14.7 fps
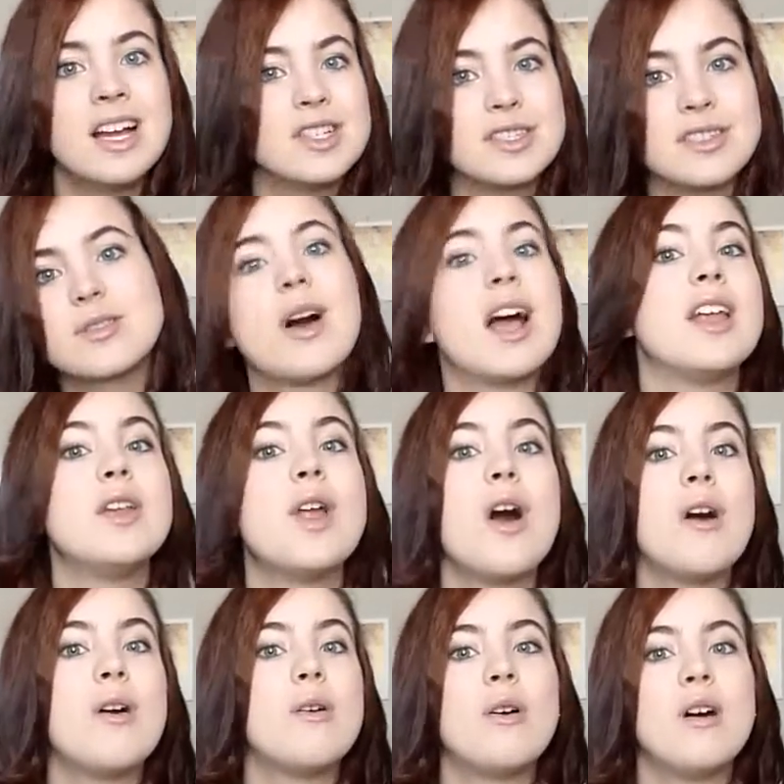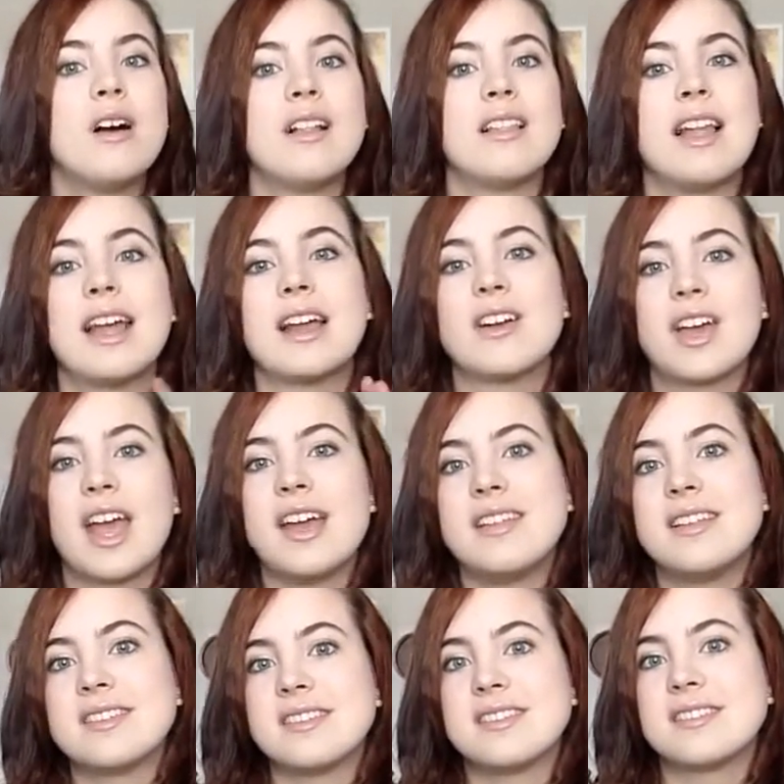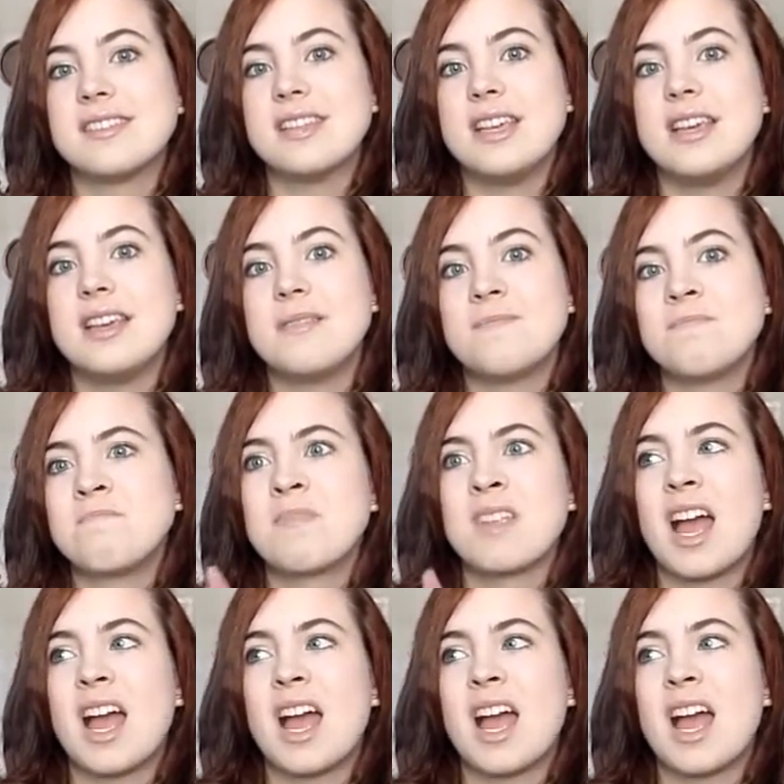just so I know like, okay, this is the,